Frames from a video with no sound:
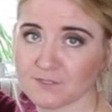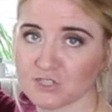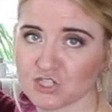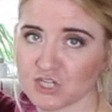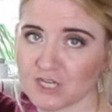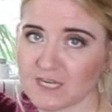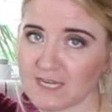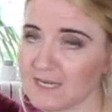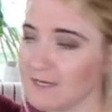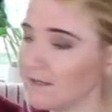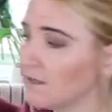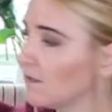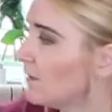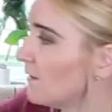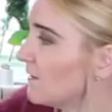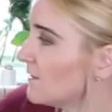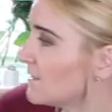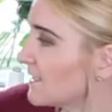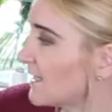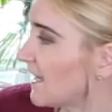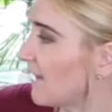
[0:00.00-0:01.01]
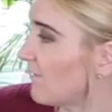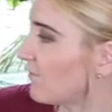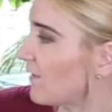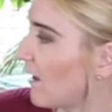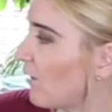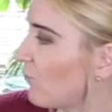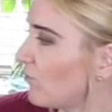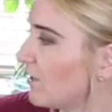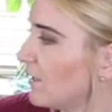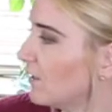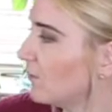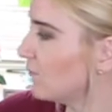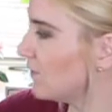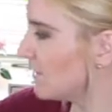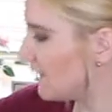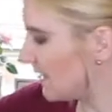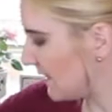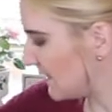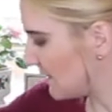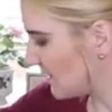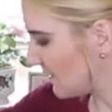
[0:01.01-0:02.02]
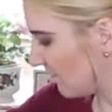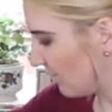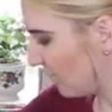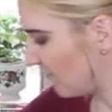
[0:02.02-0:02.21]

machine to give that real neat